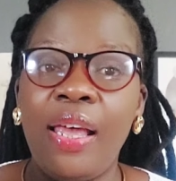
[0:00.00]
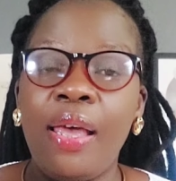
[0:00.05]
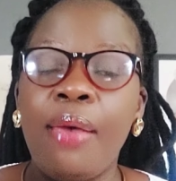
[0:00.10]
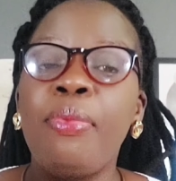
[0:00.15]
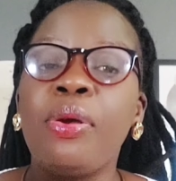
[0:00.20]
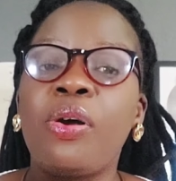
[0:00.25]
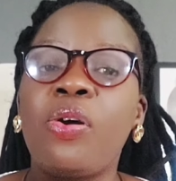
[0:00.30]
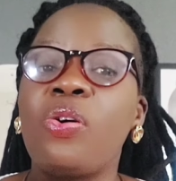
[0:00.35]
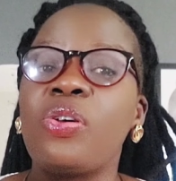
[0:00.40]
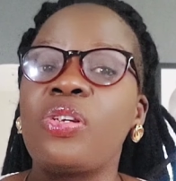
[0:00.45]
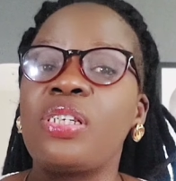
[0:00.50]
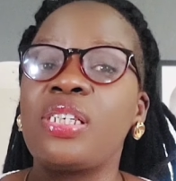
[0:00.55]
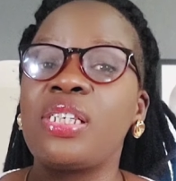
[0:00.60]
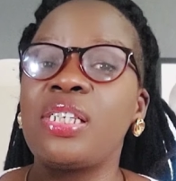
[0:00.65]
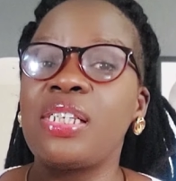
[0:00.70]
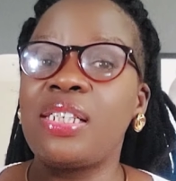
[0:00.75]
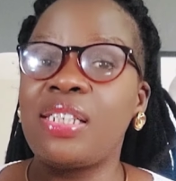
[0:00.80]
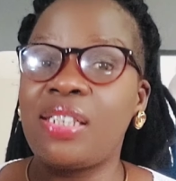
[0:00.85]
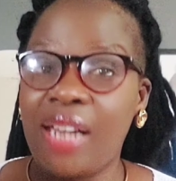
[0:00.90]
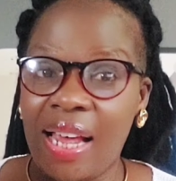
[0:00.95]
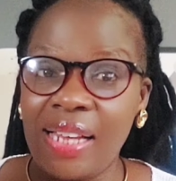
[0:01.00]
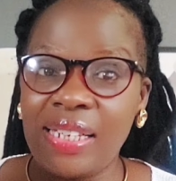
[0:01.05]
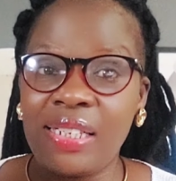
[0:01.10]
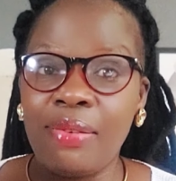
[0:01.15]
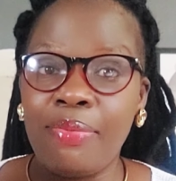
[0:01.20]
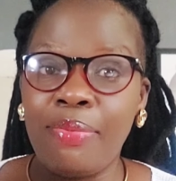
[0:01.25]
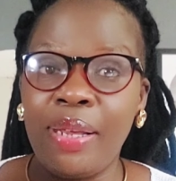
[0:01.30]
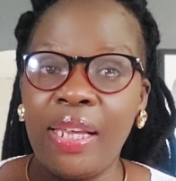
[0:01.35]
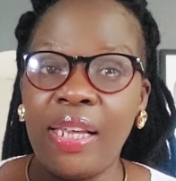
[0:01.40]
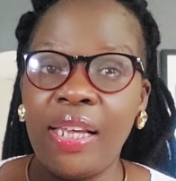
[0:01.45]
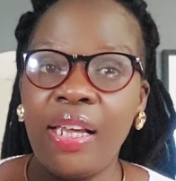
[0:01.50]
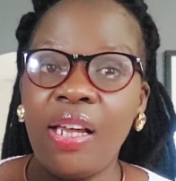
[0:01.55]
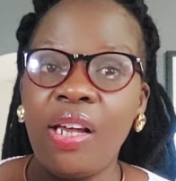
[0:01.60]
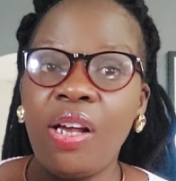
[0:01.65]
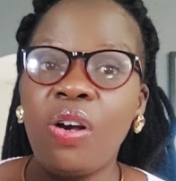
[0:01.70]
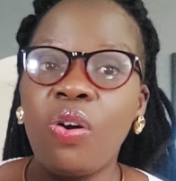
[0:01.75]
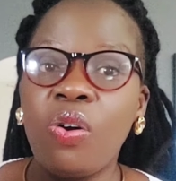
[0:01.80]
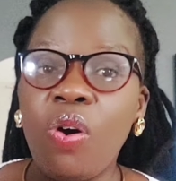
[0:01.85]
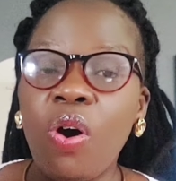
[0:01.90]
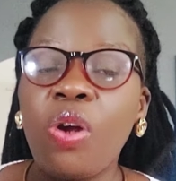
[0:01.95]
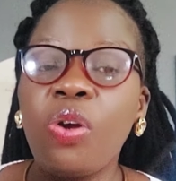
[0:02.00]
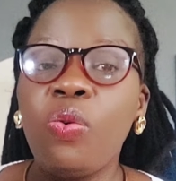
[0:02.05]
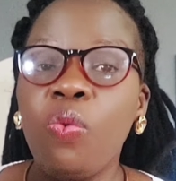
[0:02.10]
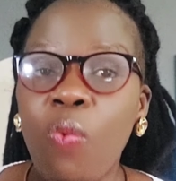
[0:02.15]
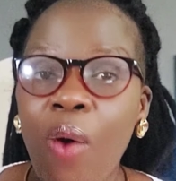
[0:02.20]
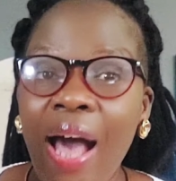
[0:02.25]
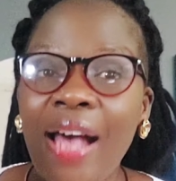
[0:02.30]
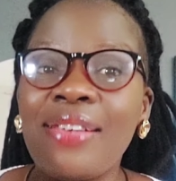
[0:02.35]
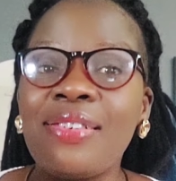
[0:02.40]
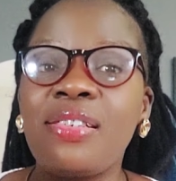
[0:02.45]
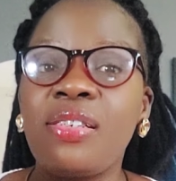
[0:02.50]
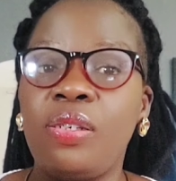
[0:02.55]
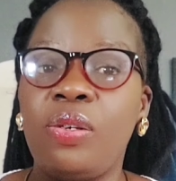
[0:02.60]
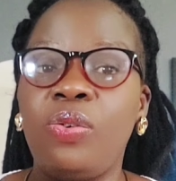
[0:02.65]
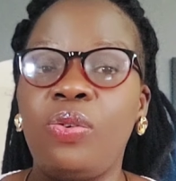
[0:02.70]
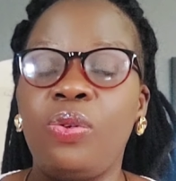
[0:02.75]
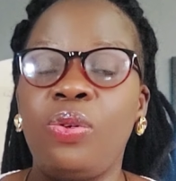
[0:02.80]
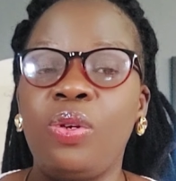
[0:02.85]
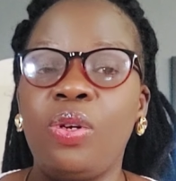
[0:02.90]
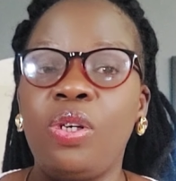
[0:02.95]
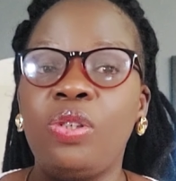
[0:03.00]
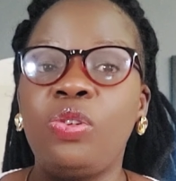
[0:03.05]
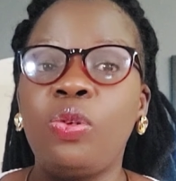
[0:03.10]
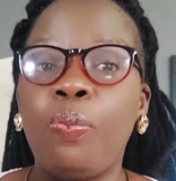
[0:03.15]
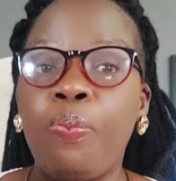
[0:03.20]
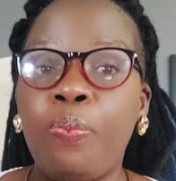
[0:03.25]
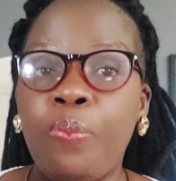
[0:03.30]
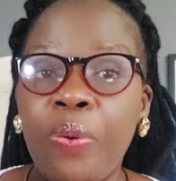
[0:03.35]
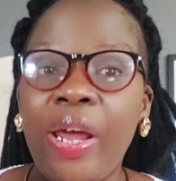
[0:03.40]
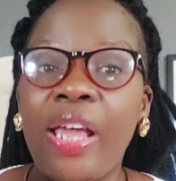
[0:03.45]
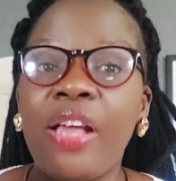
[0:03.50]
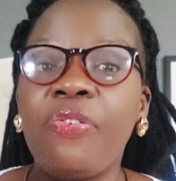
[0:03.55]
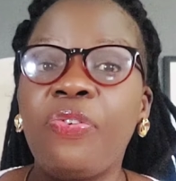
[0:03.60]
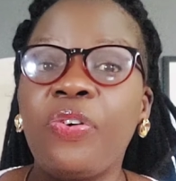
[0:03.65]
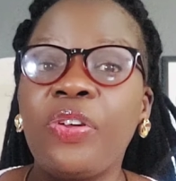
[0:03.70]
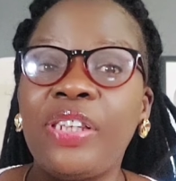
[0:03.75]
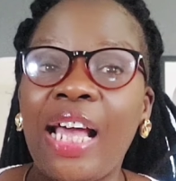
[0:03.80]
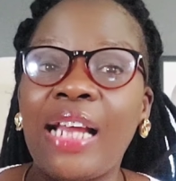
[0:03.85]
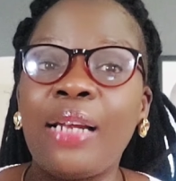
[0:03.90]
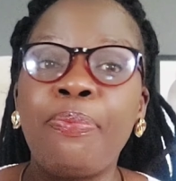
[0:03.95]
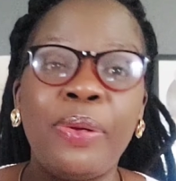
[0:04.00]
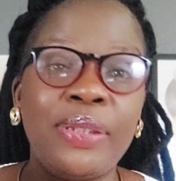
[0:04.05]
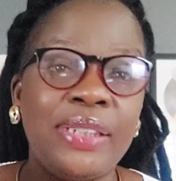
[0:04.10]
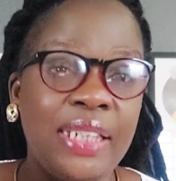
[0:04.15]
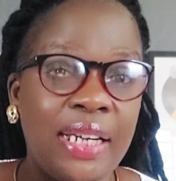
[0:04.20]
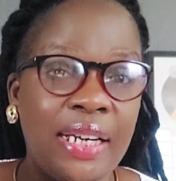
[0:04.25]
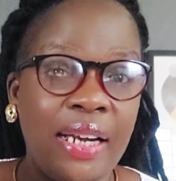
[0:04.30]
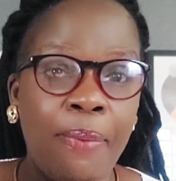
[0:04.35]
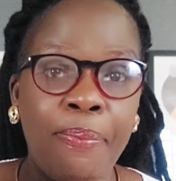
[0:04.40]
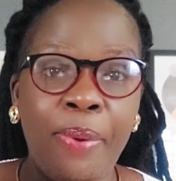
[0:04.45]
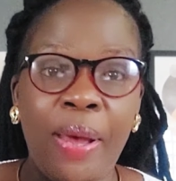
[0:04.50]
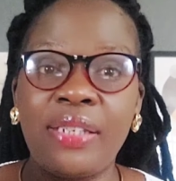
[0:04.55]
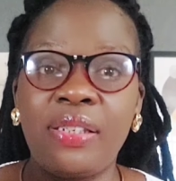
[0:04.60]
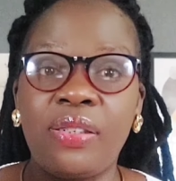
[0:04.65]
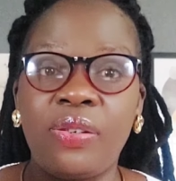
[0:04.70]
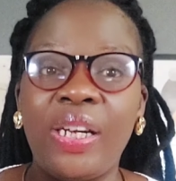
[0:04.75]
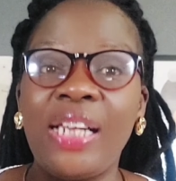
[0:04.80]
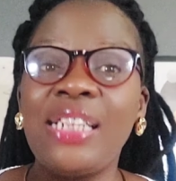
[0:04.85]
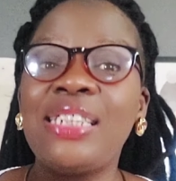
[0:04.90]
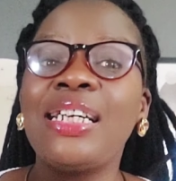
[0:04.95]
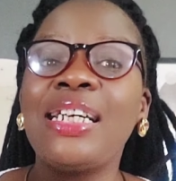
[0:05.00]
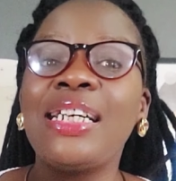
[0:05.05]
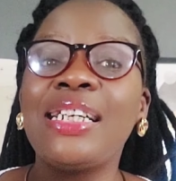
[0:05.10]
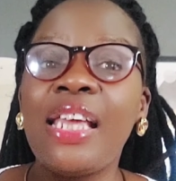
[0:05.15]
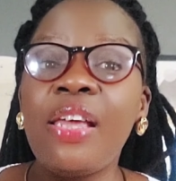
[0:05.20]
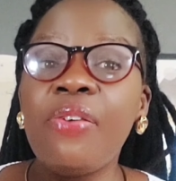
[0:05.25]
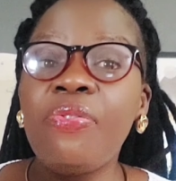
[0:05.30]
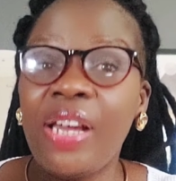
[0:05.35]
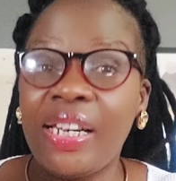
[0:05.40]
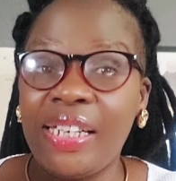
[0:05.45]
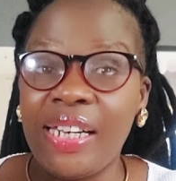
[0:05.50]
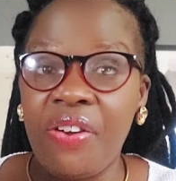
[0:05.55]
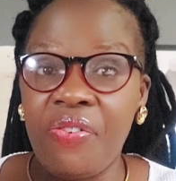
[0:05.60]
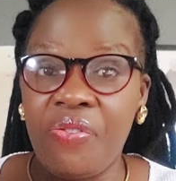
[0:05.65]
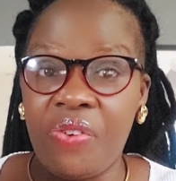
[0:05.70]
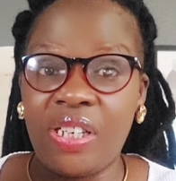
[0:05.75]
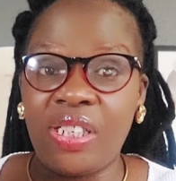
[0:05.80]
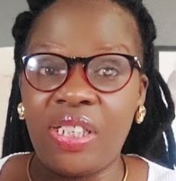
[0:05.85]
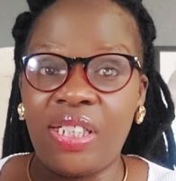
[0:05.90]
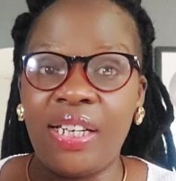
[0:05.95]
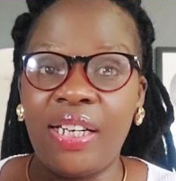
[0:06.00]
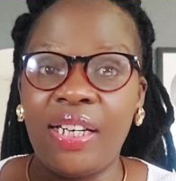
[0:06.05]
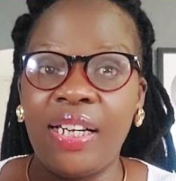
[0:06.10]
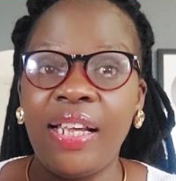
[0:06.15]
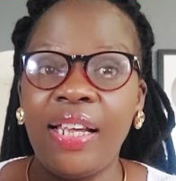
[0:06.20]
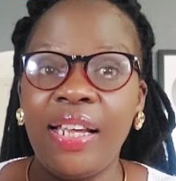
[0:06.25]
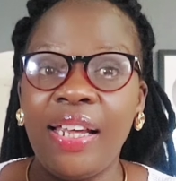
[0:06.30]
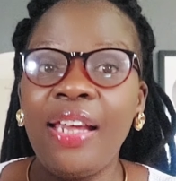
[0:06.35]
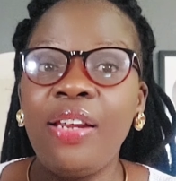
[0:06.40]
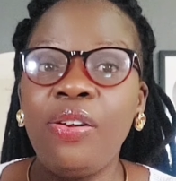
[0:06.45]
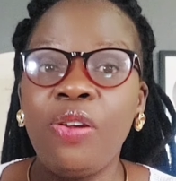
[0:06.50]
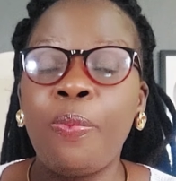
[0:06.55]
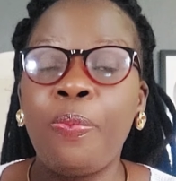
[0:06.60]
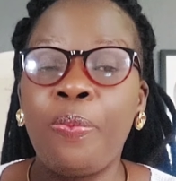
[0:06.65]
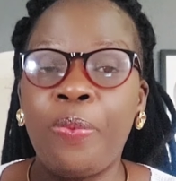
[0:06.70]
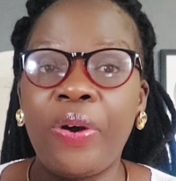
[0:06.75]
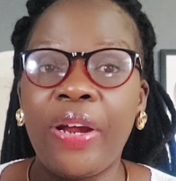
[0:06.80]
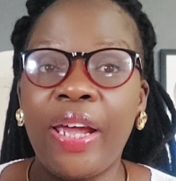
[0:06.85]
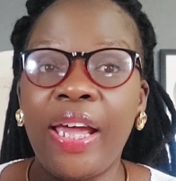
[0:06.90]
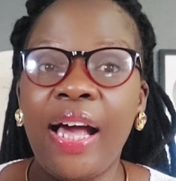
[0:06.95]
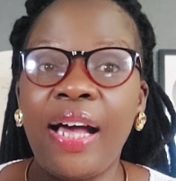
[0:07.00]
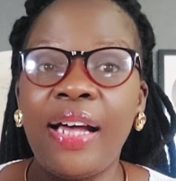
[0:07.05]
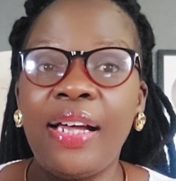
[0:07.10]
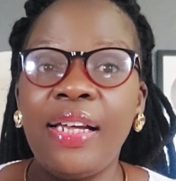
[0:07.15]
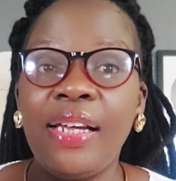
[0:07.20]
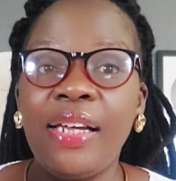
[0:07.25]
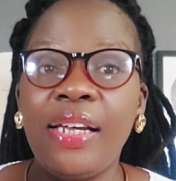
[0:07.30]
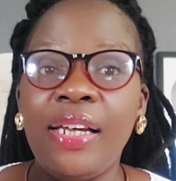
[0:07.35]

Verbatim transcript: Because trust me, God wants you to pray for that particular person. It will give you a direction in your prayer.